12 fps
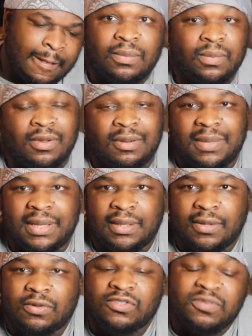We're going to be a
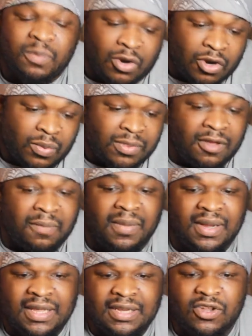little smarter with our
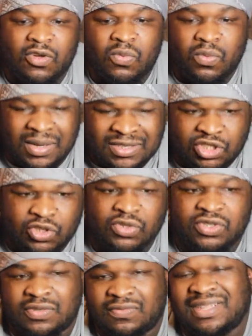money, know what
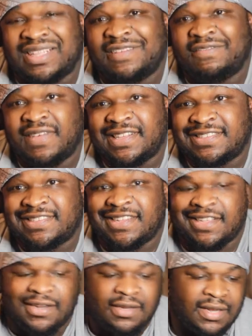shoes to really invest
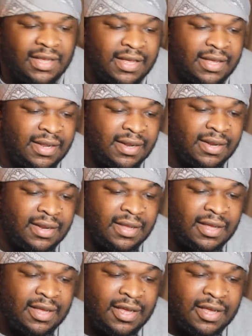in and
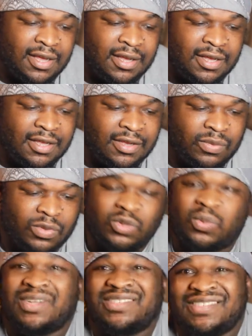which
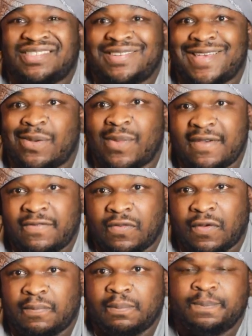ones to stay away
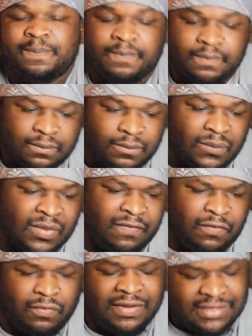from
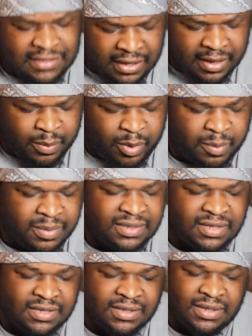for reselling
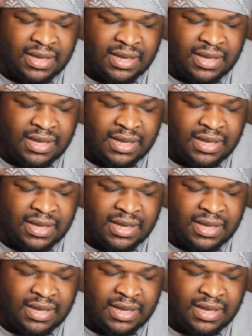purposes.